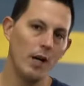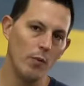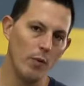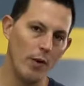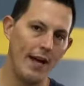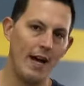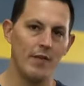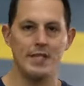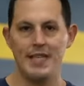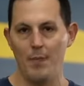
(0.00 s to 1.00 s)
We want to have
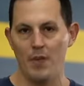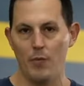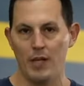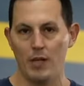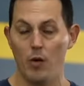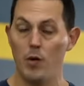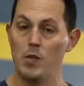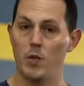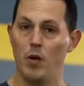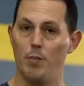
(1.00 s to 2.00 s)
a depth that we can go to
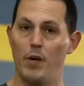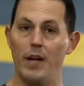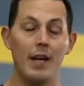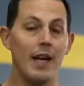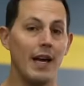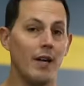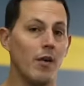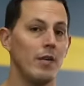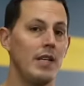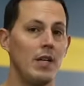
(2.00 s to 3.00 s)
so our butt and
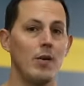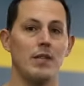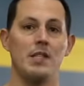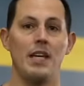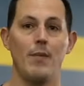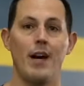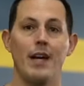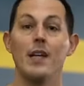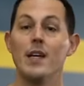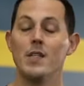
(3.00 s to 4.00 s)
our knee are at the same height